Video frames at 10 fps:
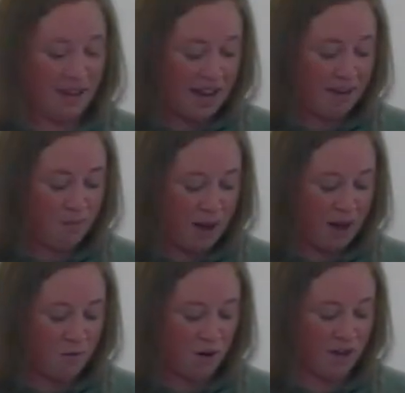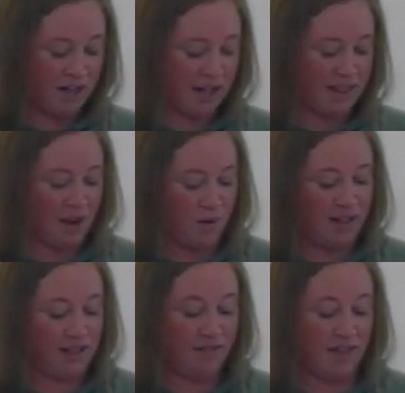I, I worded it that way,
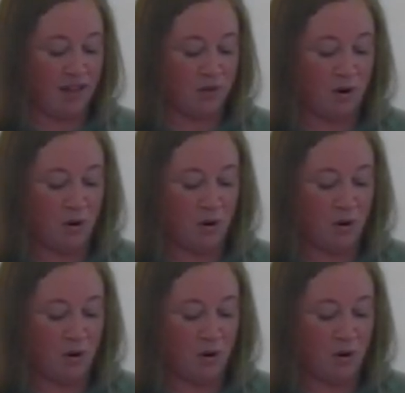leave that door